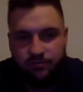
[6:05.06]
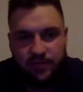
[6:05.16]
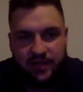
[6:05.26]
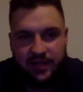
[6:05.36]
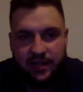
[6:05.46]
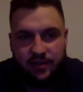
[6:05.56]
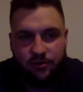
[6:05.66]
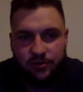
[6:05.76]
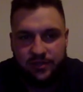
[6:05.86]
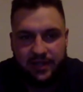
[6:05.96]
I had high
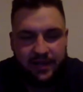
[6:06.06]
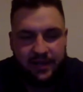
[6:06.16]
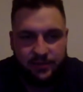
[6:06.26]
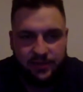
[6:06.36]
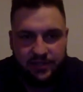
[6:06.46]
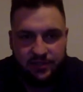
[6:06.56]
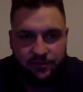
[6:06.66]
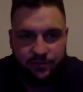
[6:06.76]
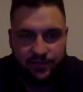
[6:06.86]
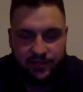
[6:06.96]
goals. I had high
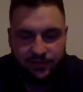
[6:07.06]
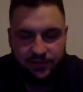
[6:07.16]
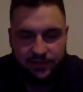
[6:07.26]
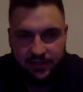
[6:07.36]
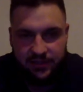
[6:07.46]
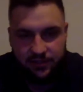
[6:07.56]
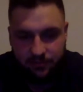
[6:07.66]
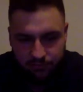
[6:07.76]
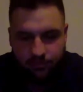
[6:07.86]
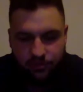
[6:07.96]
expectations for myself to get
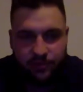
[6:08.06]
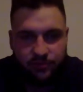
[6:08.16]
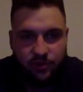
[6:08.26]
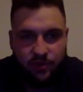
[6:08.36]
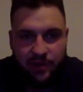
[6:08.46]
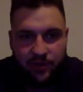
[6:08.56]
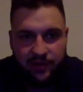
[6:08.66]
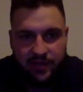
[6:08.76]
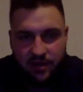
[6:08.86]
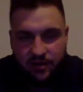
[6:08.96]
to pretty much where I'm at
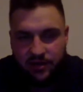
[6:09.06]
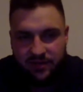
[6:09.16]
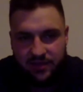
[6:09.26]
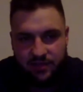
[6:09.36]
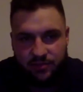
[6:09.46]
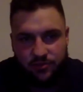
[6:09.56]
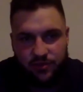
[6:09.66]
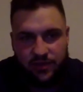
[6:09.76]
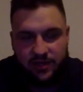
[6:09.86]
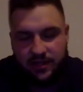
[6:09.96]
right now and everything in between.